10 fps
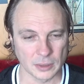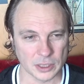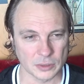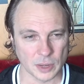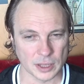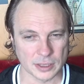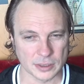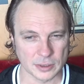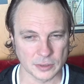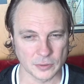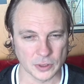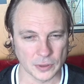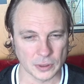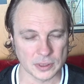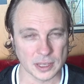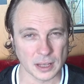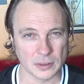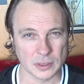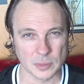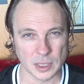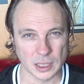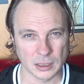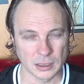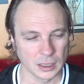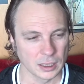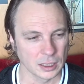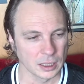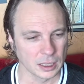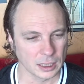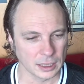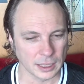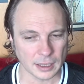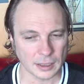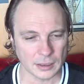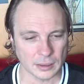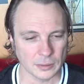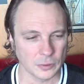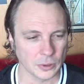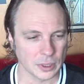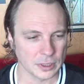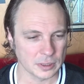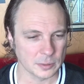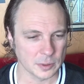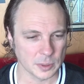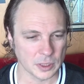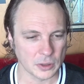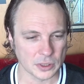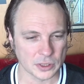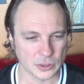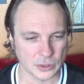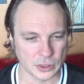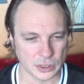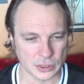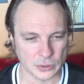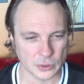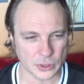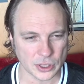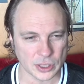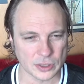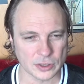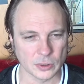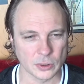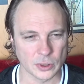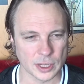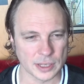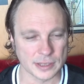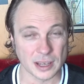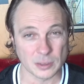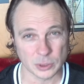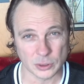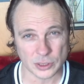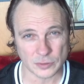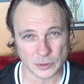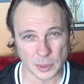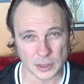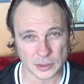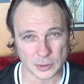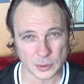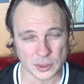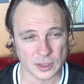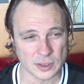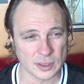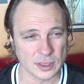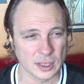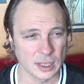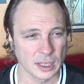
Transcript: what you want is for your field sound to be clear, for there to be no distortions or any sound pollution from other sources.